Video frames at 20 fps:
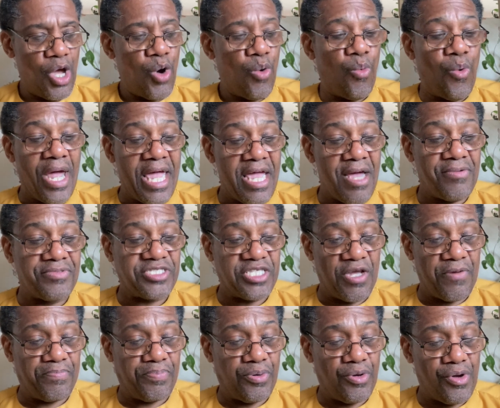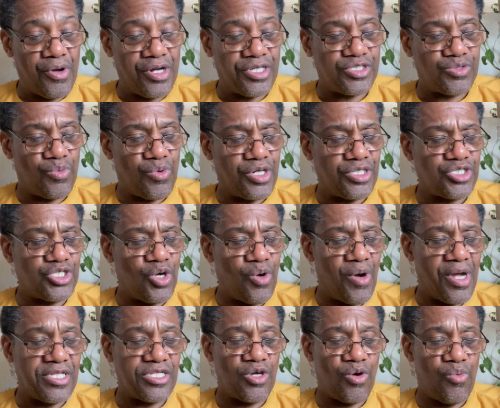William's employers were
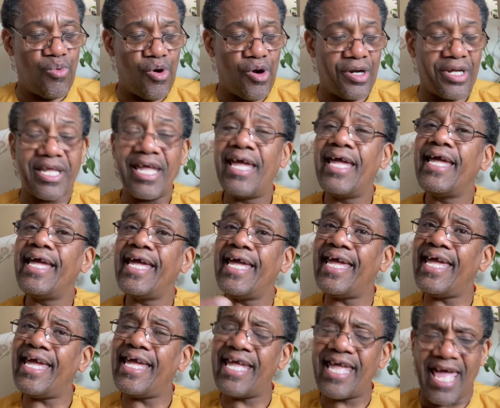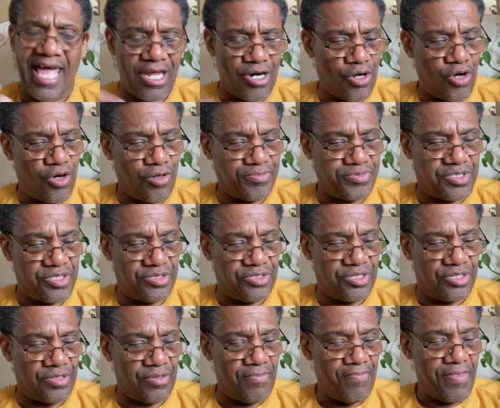doing the work he had hoped to
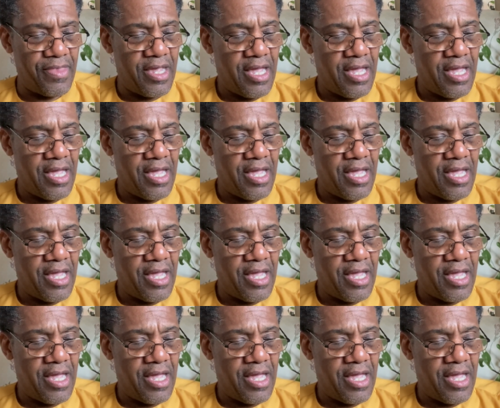do.